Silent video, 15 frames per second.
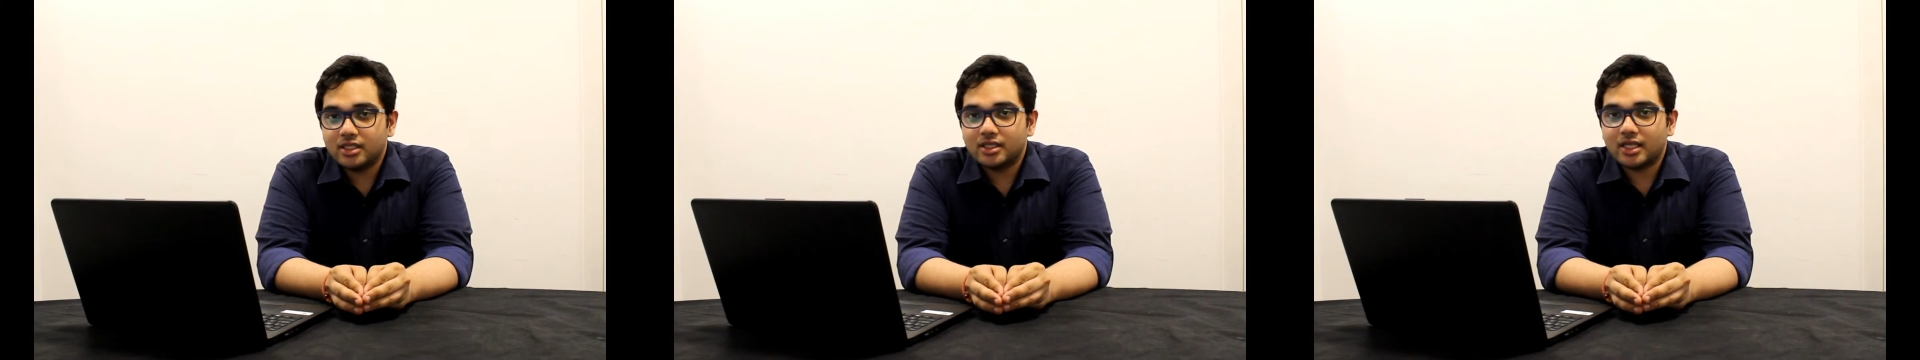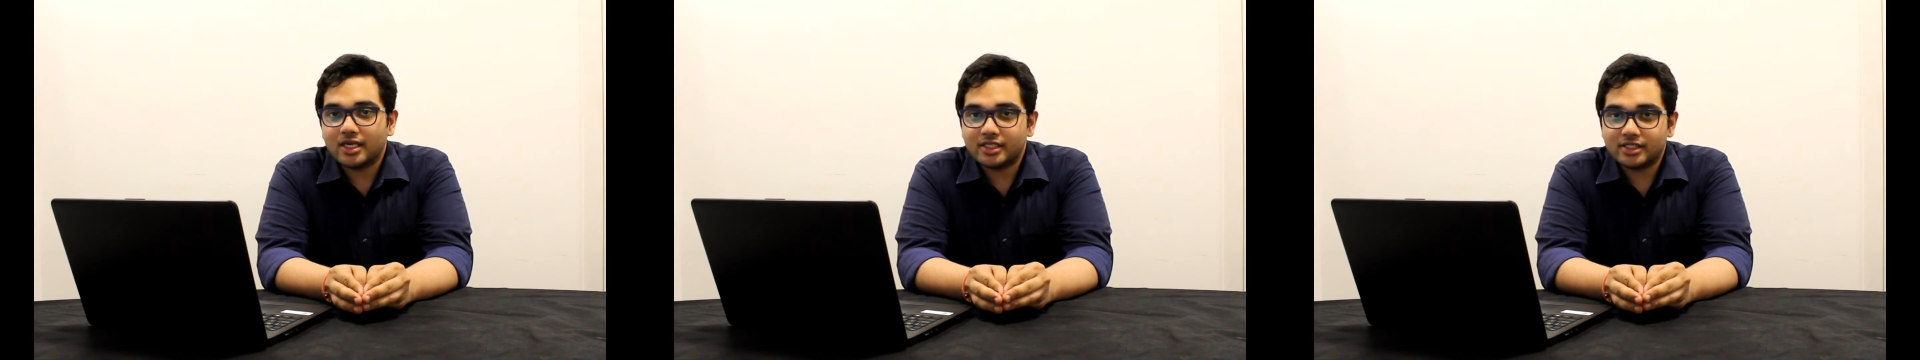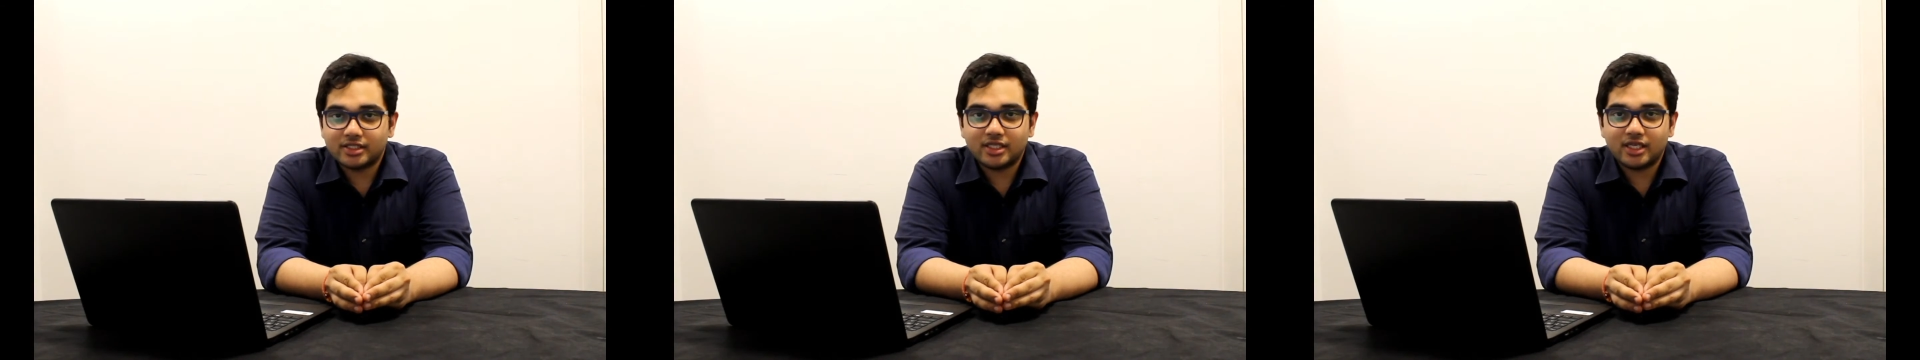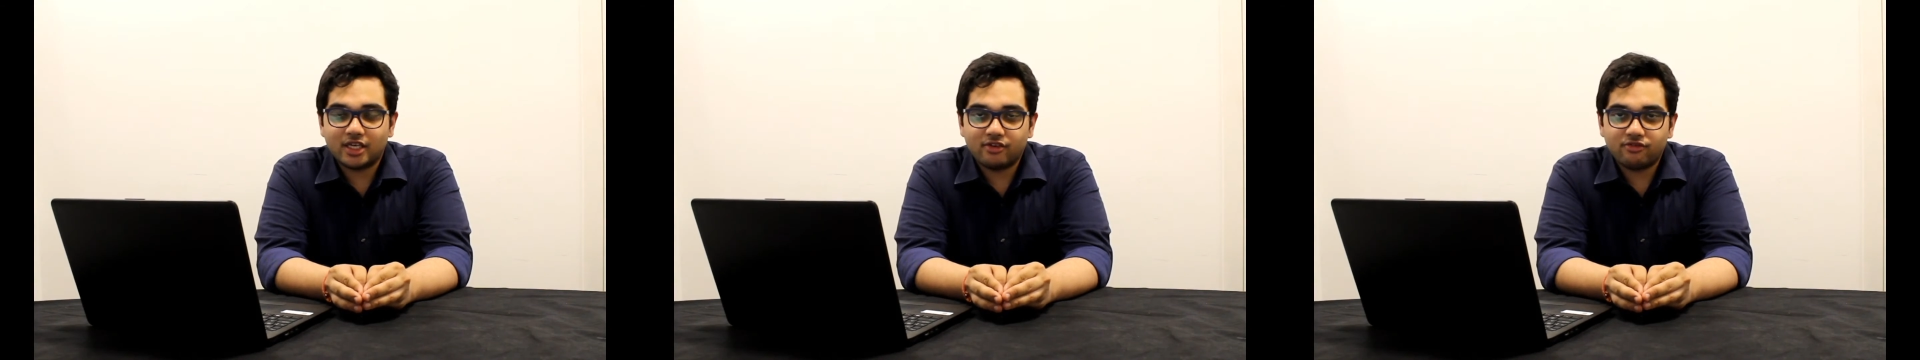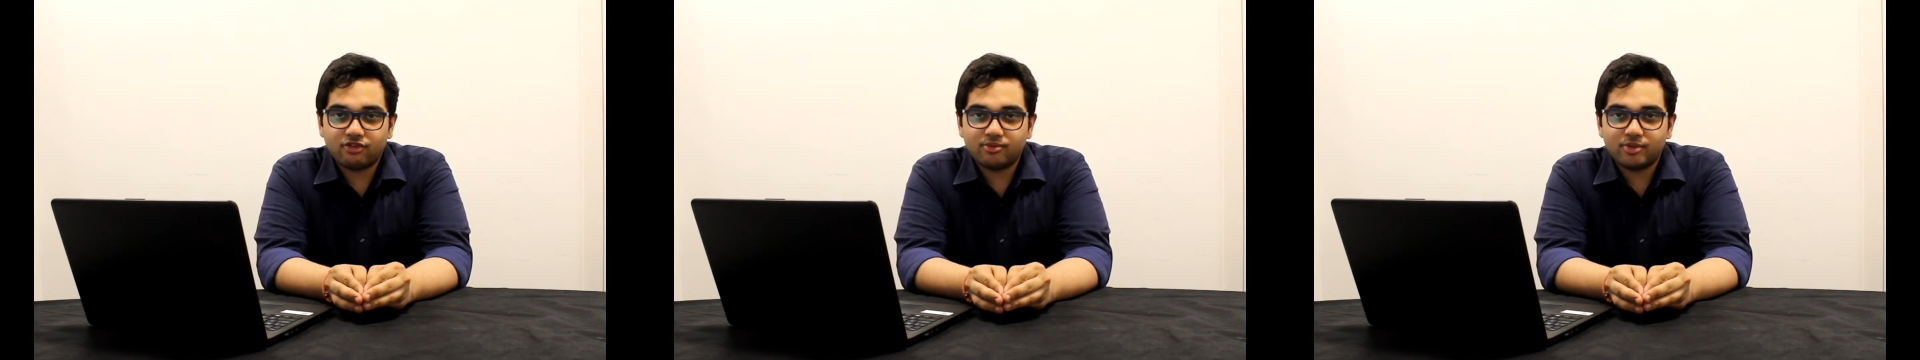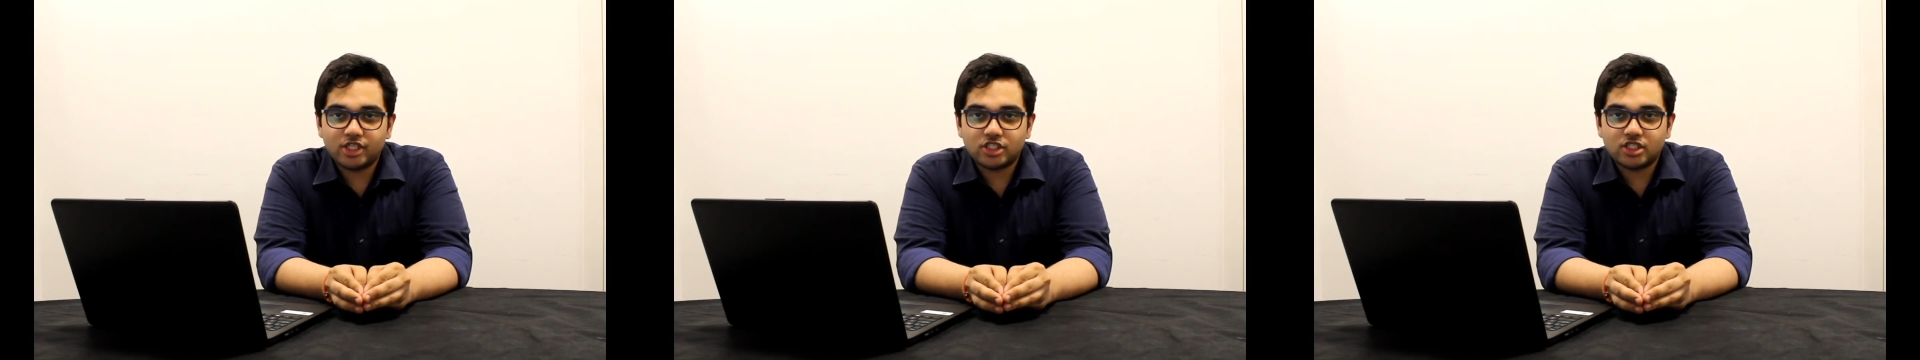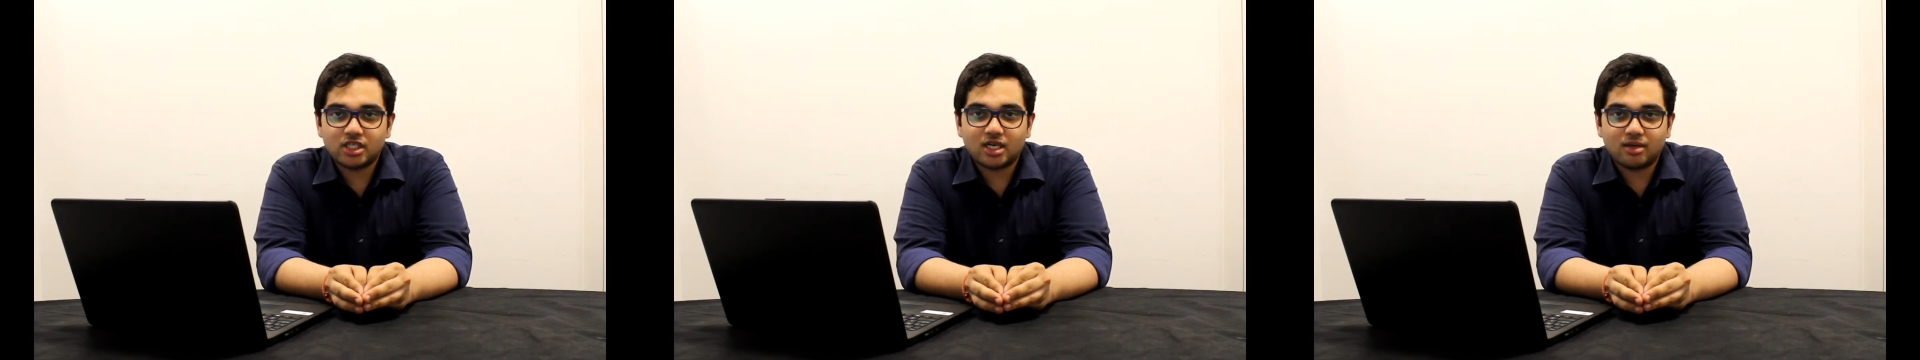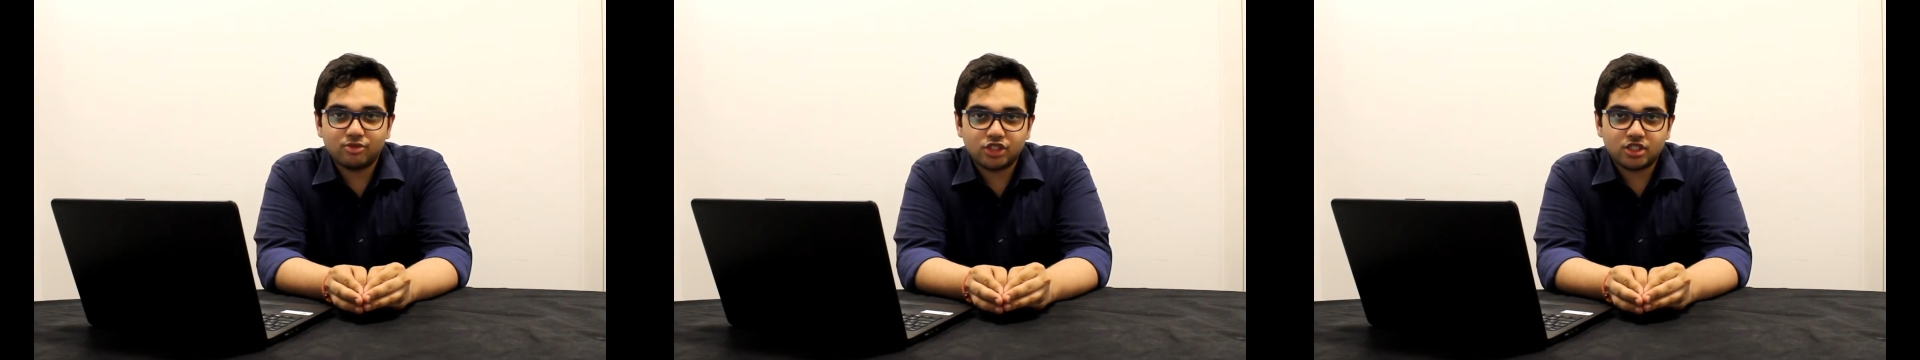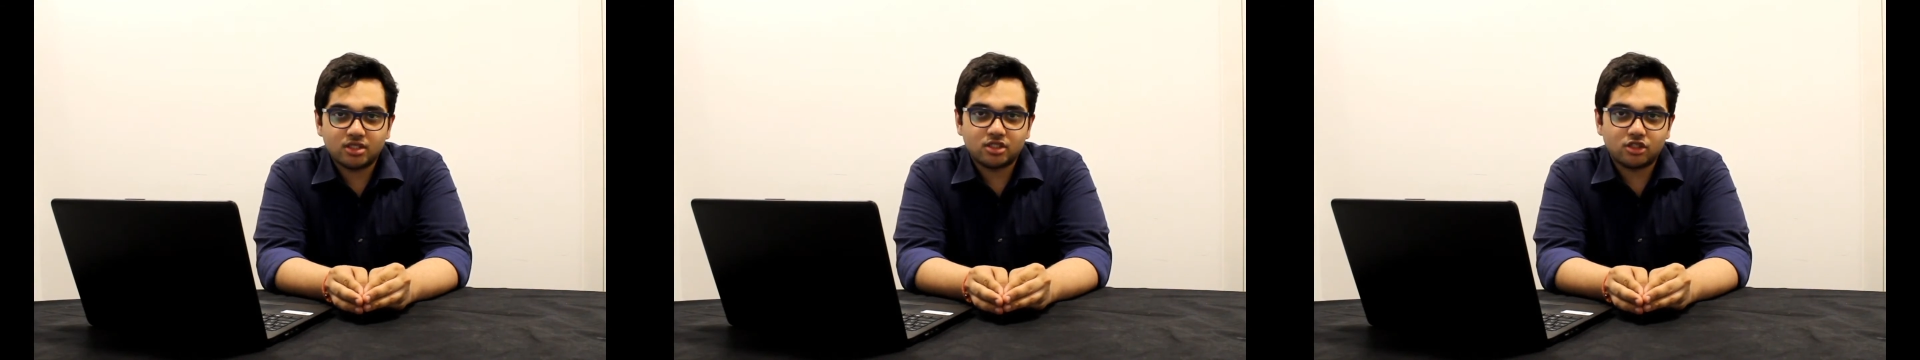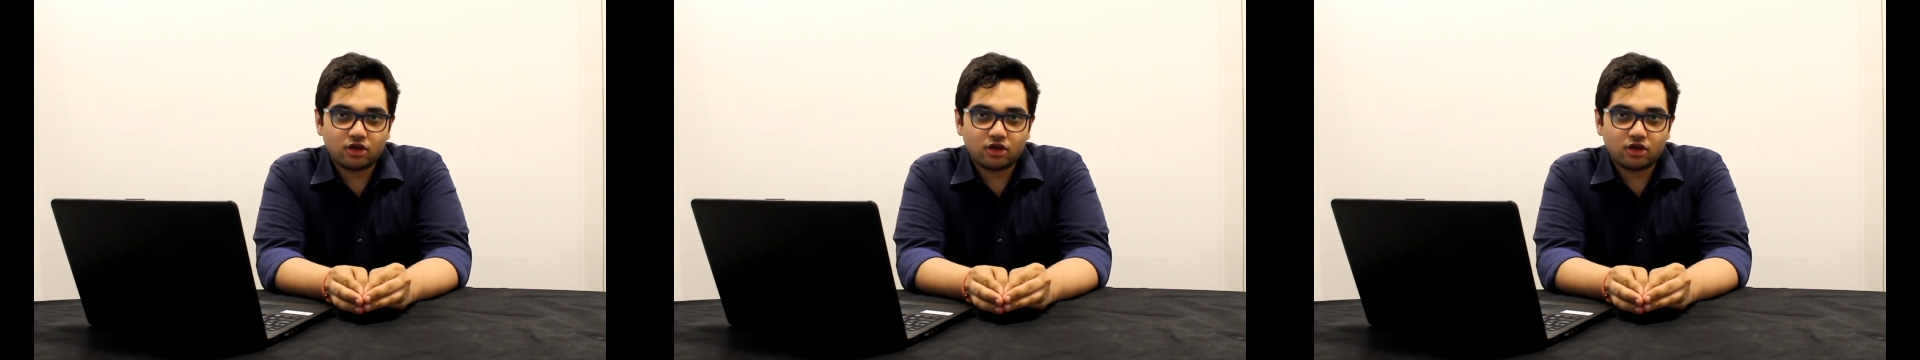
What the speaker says: that is the Information Commissioner's